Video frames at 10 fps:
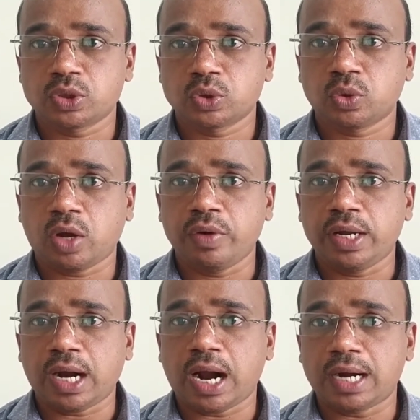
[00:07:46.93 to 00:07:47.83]
So now
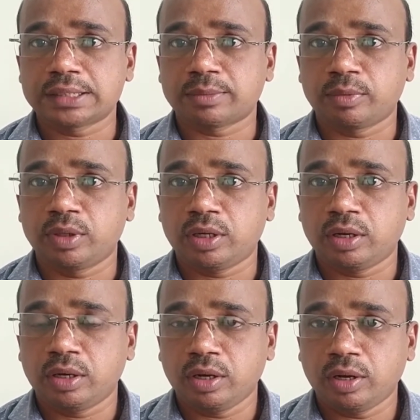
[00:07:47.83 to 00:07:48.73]
here are some of
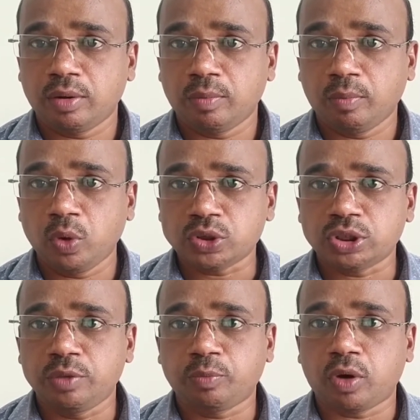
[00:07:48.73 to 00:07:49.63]
the
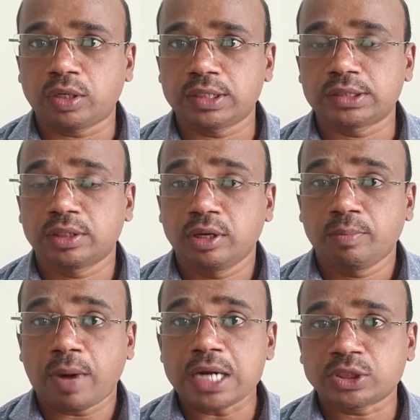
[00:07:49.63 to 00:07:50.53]
most important
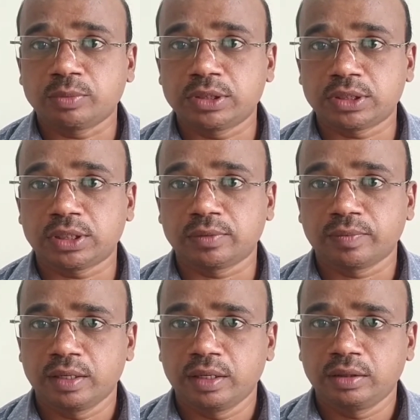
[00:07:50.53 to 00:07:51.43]
parts of the tongue: